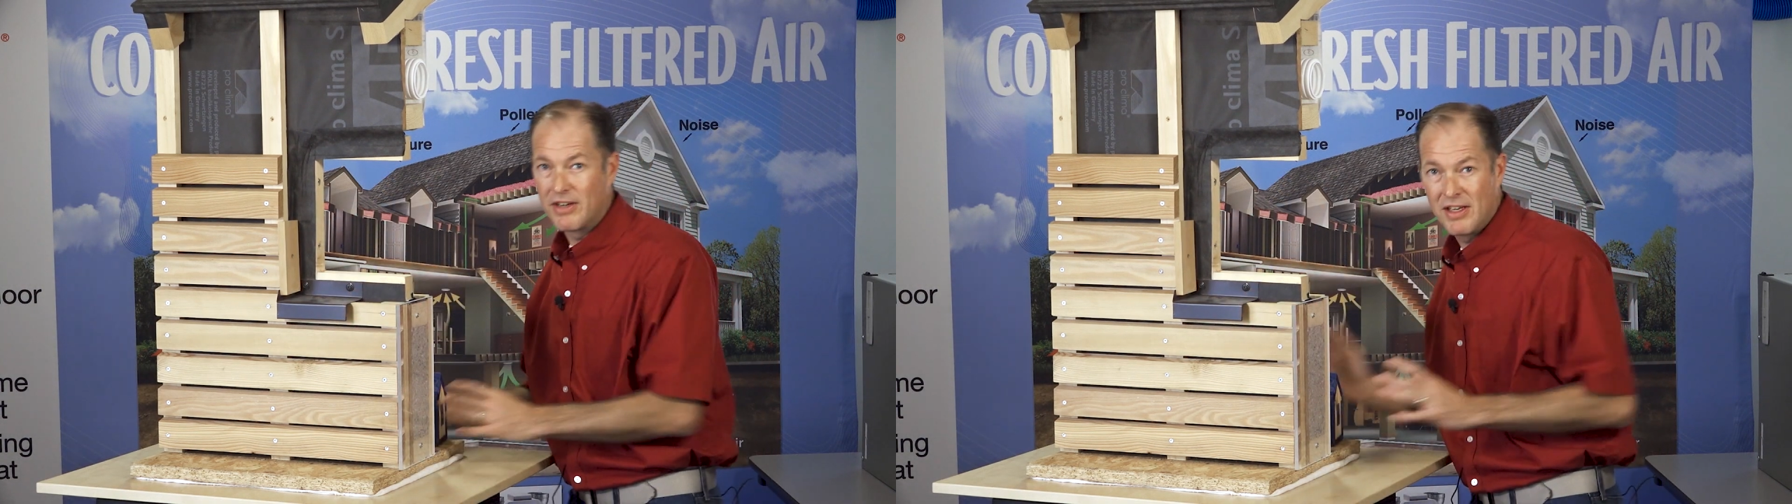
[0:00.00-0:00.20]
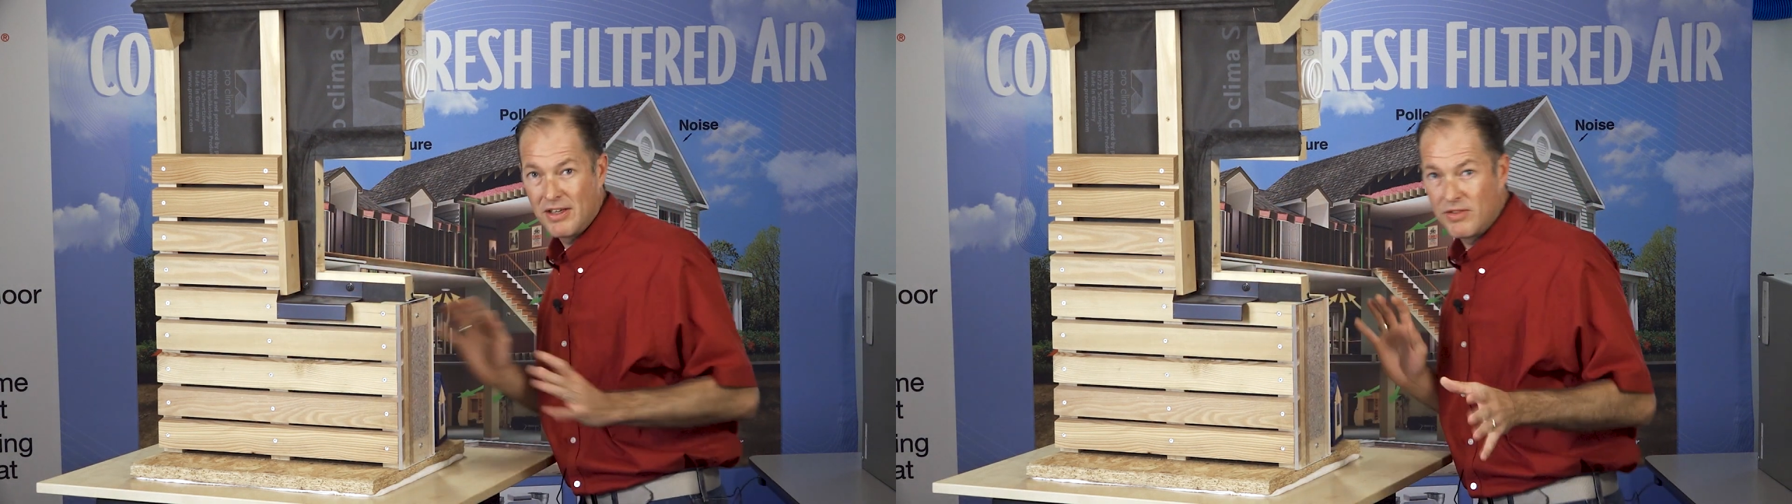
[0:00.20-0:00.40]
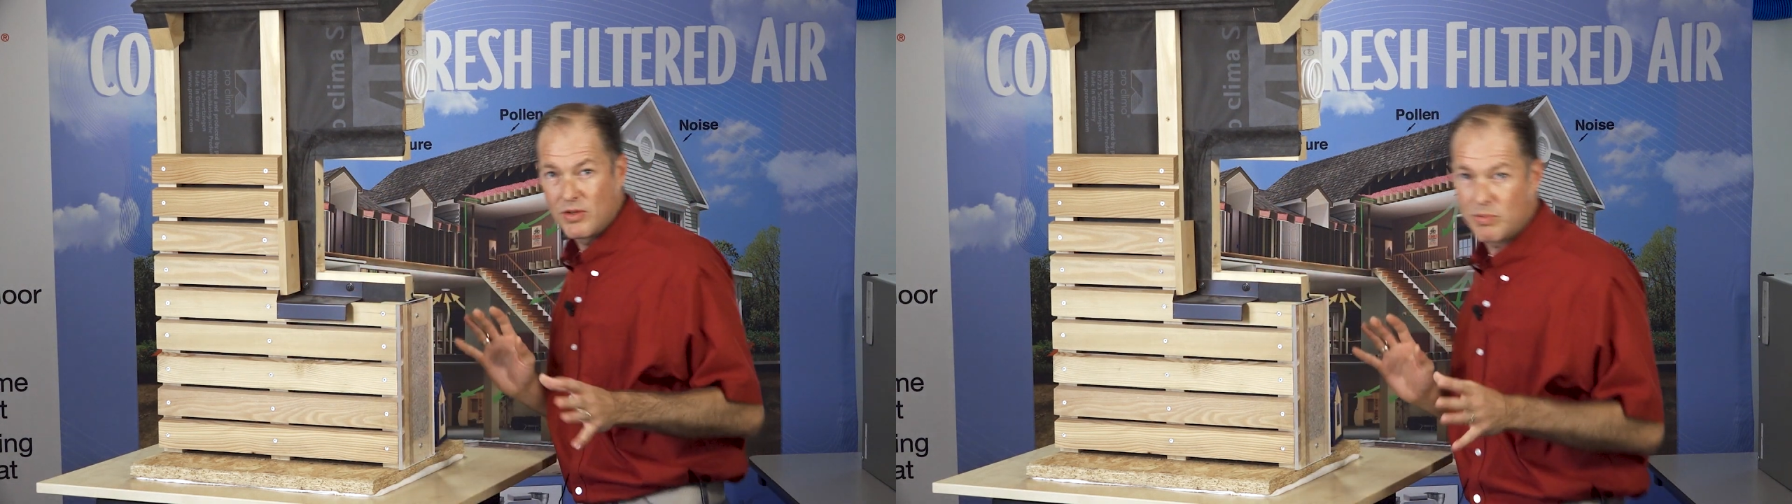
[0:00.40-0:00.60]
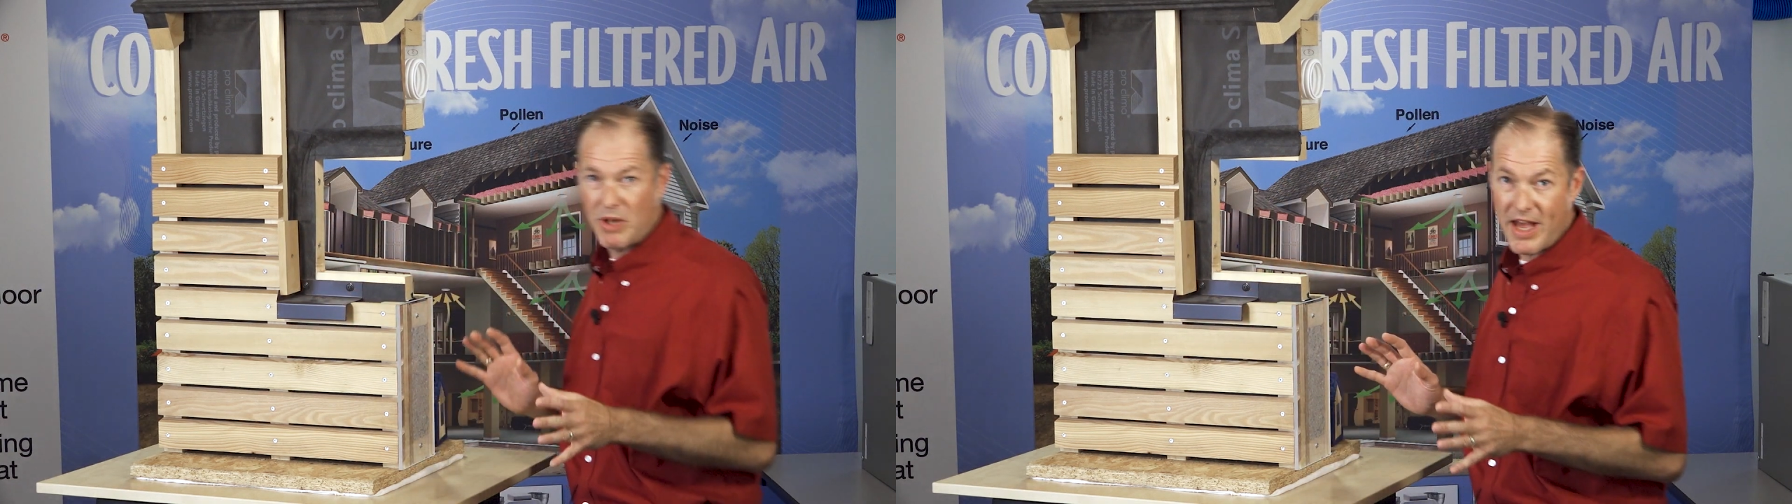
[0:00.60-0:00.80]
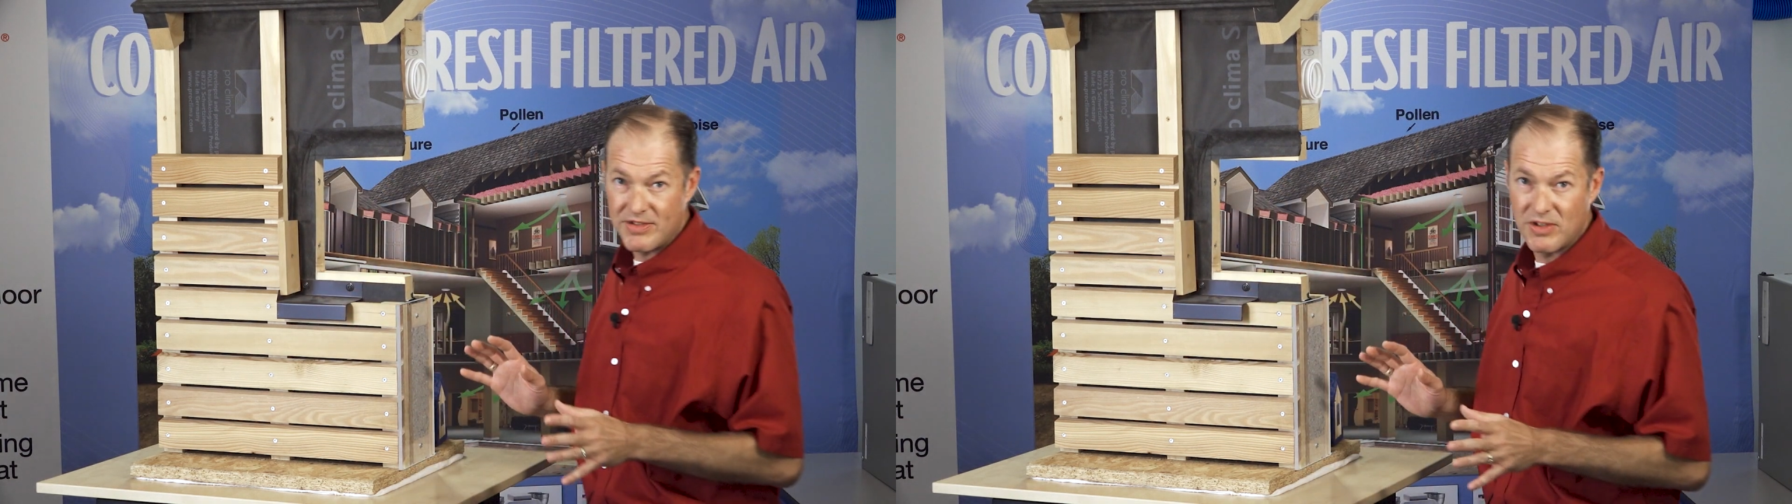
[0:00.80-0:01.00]
Any of those
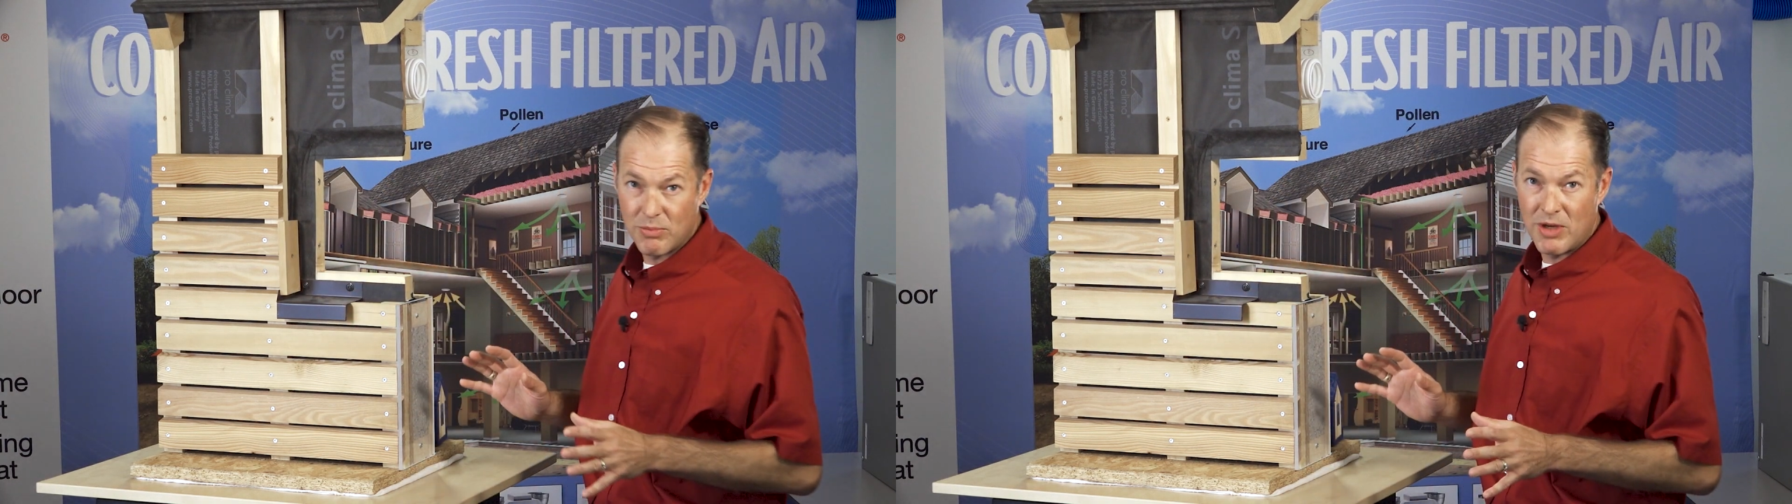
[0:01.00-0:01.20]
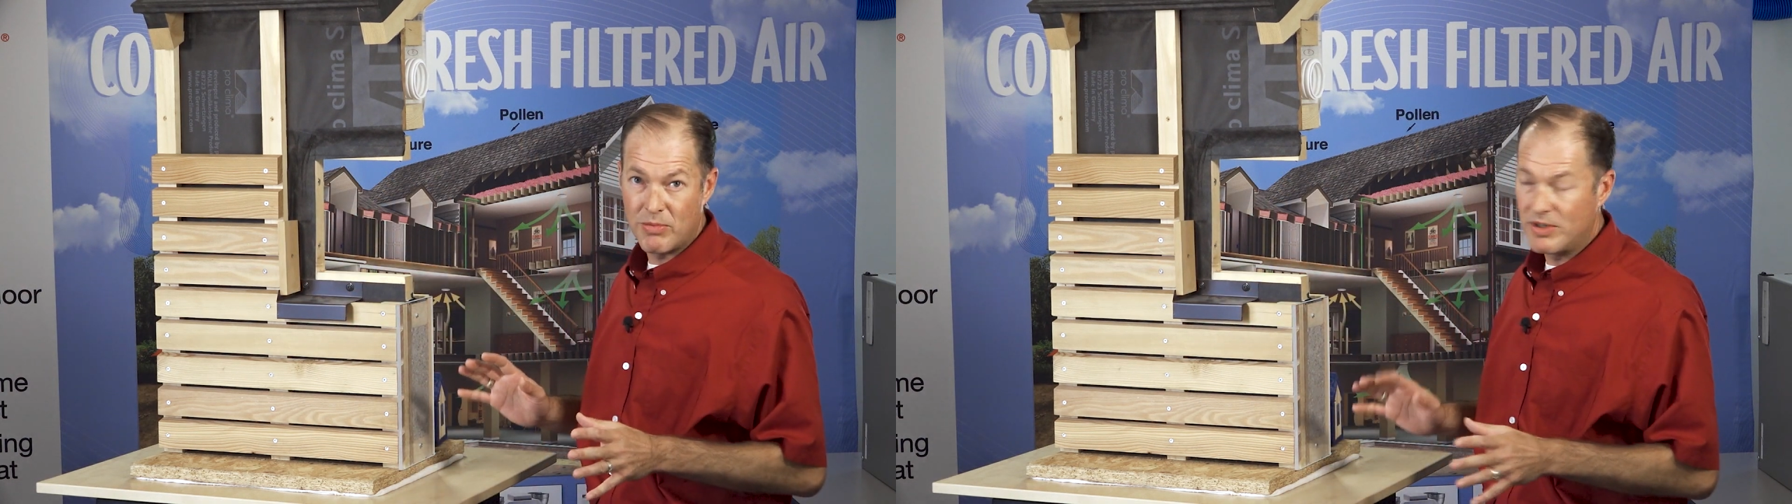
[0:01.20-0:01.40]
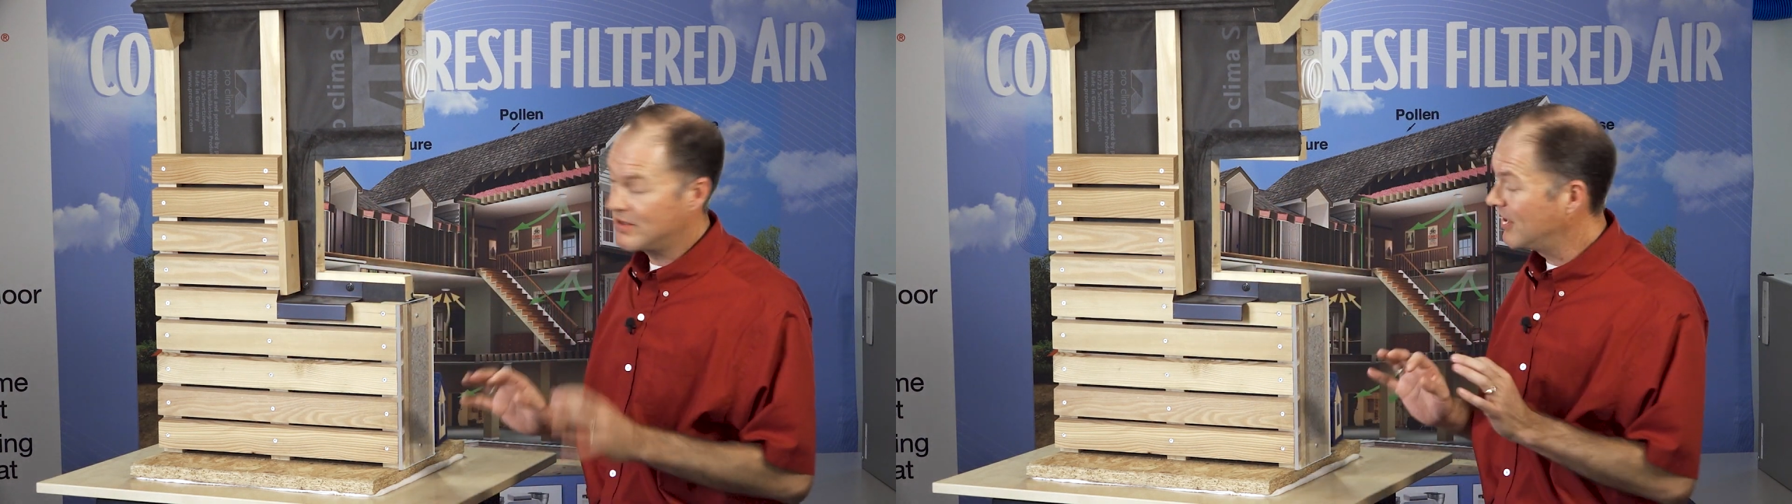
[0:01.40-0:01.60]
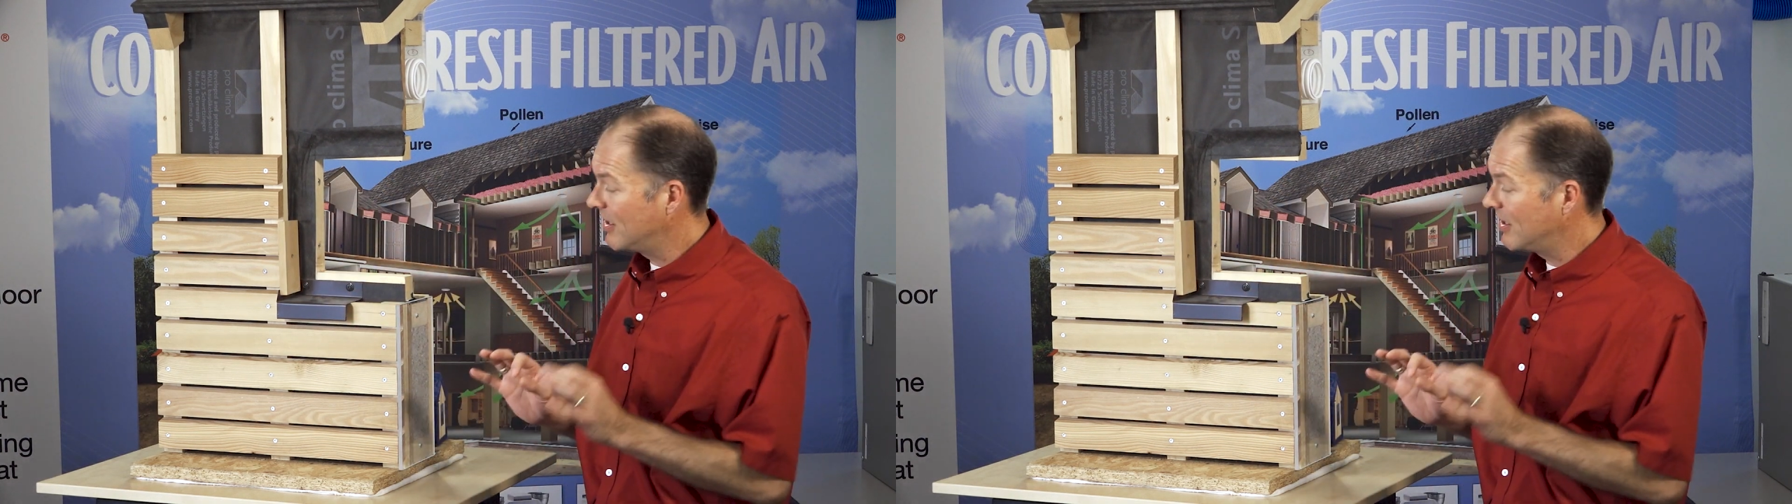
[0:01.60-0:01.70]
plastic membranes,